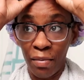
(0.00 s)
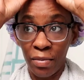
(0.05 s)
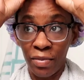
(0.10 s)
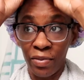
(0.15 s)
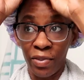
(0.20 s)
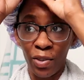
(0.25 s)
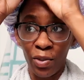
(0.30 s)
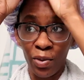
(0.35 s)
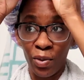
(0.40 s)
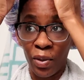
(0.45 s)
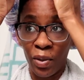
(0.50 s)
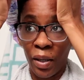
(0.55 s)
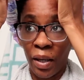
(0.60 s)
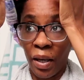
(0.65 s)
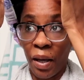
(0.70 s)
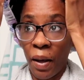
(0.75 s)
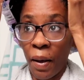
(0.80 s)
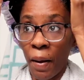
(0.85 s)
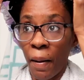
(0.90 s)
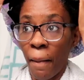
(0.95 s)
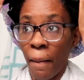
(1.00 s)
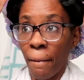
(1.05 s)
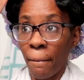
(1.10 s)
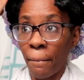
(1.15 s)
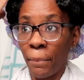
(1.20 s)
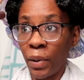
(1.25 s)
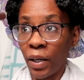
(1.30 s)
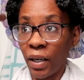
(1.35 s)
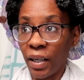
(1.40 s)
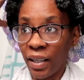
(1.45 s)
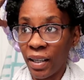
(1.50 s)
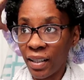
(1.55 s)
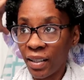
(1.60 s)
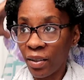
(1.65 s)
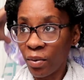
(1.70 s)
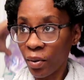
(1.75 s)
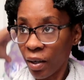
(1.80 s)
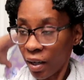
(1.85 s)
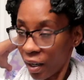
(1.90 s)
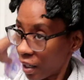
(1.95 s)
I was recording. But
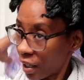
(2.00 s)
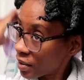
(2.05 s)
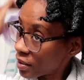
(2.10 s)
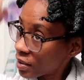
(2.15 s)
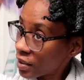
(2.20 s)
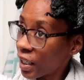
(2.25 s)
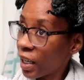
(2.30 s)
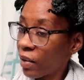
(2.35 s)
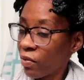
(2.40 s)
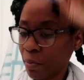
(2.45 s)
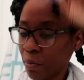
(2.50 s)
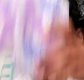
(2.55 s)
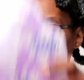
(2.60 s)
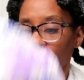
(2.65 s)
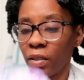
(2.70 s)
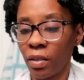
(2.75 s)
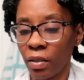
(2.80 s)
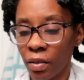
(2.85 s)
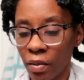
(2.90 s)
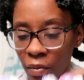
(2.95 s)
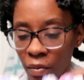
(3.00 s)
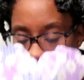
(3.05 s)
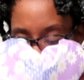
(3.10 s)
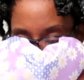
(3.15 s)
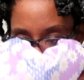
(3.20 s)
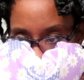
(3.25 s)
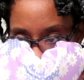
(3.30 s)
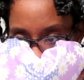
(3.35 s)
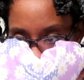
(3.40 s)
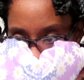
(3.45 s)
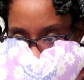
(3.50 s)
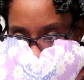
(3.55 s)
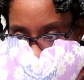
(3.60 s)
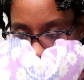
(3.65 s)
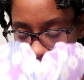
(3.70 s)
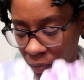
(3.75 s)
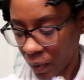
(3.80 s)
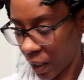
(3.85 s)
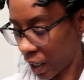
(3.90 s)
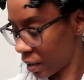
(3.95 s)
anyway, I just came from under,
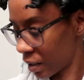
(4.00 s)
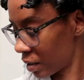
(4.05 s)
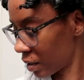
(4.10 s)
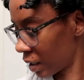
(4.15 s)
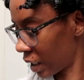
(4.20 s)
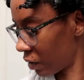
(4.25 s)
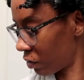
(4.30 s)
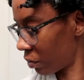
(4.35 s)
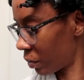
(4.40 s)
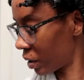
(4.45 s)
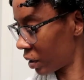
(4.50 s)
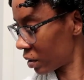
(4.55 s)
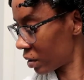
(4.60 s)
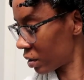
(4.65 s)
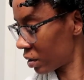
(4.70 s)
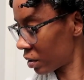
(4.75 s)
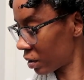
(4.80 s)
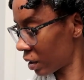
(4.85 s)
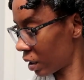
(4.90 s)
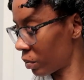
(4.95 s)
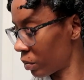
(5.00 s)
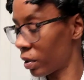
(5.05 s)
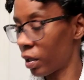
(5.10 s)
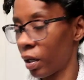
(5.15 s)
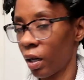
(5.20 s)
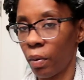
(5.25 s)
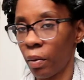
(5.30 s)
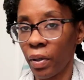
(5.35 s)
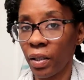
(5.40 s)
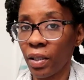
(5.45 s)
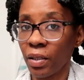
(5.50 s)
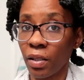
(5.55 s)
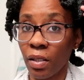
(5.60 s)
I just came from under the steam cap. That